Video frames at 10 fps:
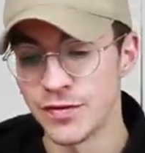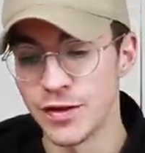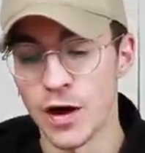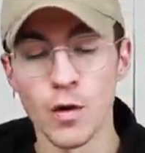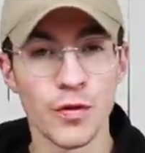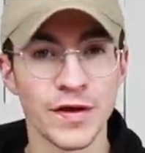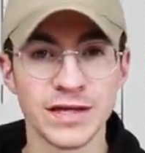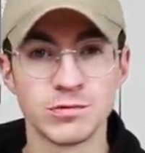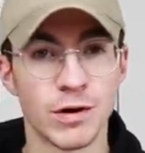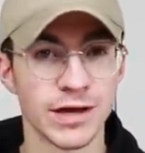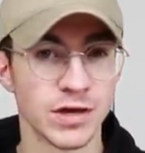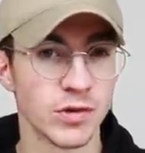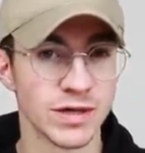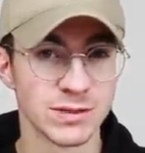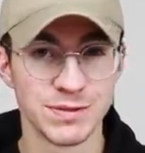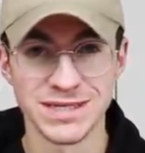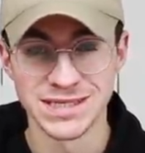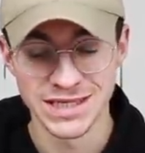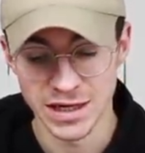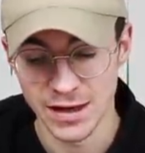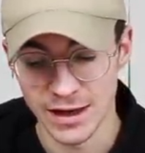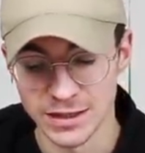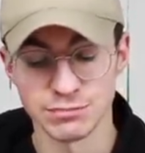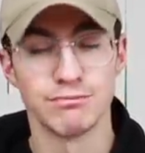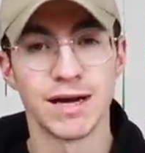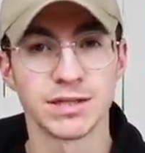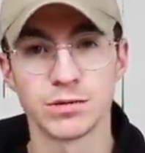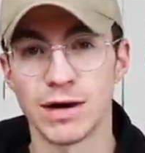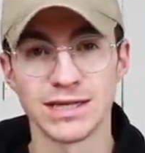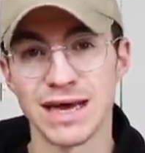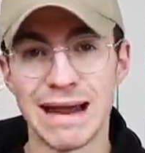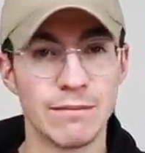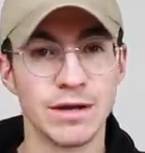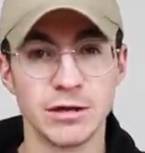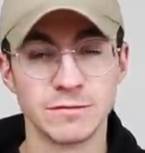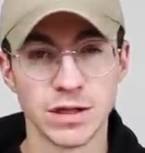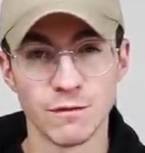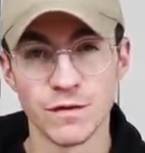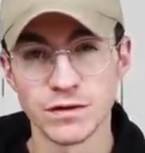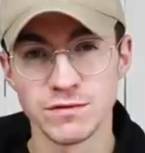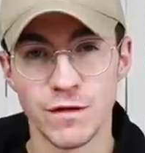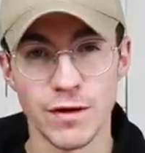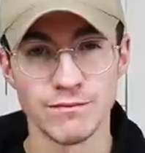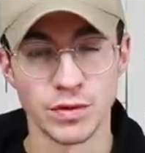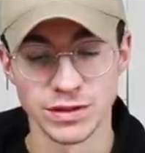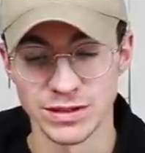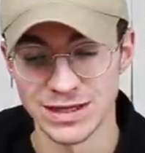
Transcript: The whole thing is running USB-C and it's metal and it's aluminium, so it feels very modern.